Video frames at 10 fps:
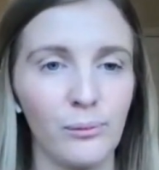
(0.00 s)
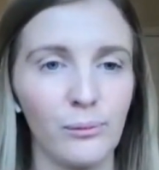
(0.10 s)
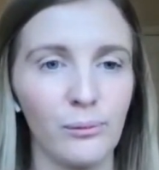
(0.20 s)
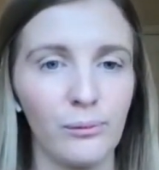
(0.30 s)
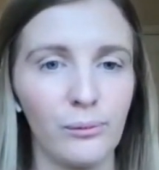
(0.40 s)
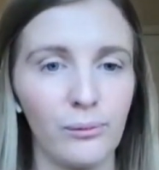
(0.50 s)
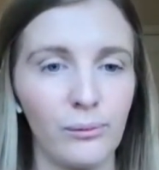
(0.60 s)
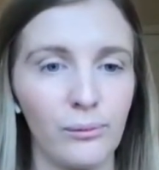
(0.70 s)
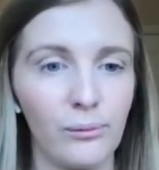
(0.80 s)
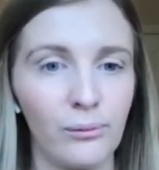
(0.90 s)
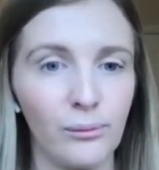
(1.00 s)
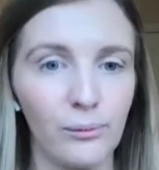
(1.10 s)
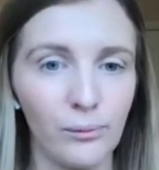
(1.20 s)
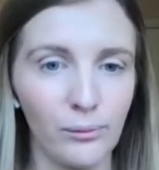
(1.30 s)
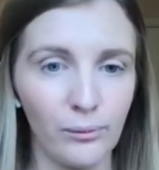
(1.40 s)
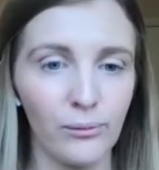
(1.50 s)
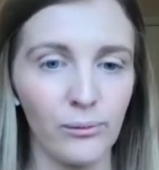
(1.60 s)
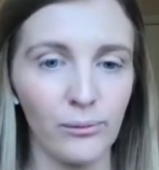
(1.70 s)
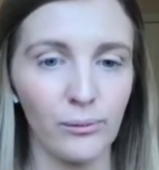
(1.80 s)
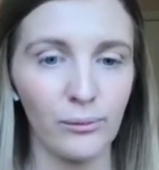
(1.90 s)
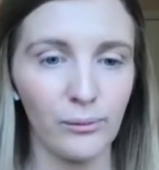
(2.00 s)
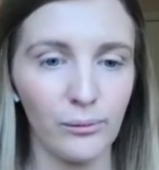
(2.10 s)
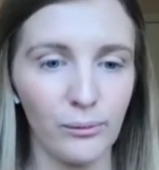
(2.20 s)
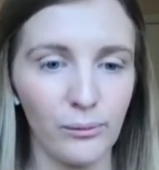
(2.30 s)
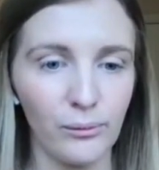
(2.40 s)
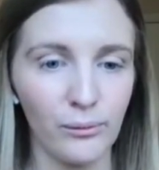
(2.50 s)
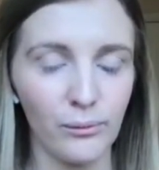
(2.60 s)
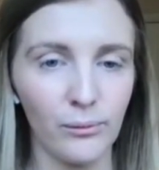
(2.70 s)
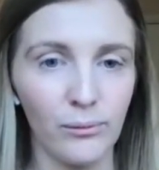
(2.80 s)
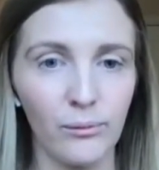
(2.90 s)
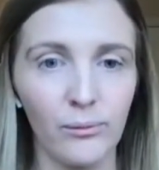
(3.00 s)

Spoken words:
[no speech]